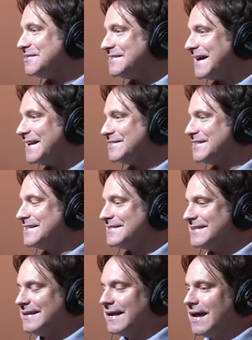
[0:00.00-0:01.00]
attached to right,
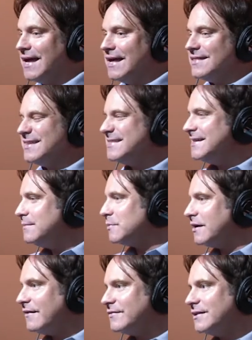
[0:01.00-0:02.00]
anything. The team
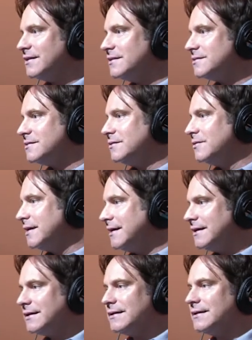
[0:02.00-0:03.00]
loved it. It's
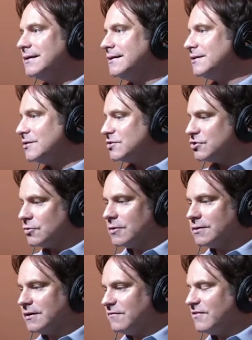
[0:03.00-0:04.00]
unique and, and it's short.
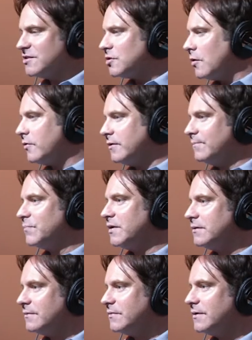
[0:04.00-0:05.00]
It fits all the,
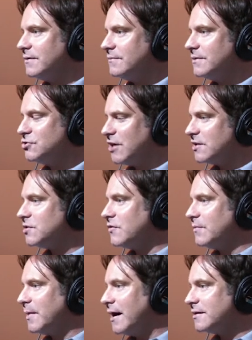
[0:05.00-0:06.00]
the, the checks all the
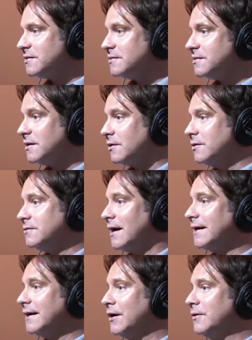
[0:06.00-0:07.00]
boxes, including I
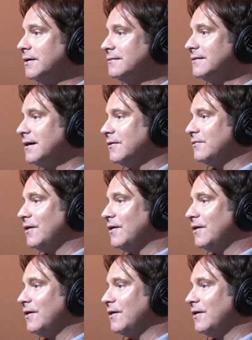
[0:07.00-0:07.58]
can own it, you know,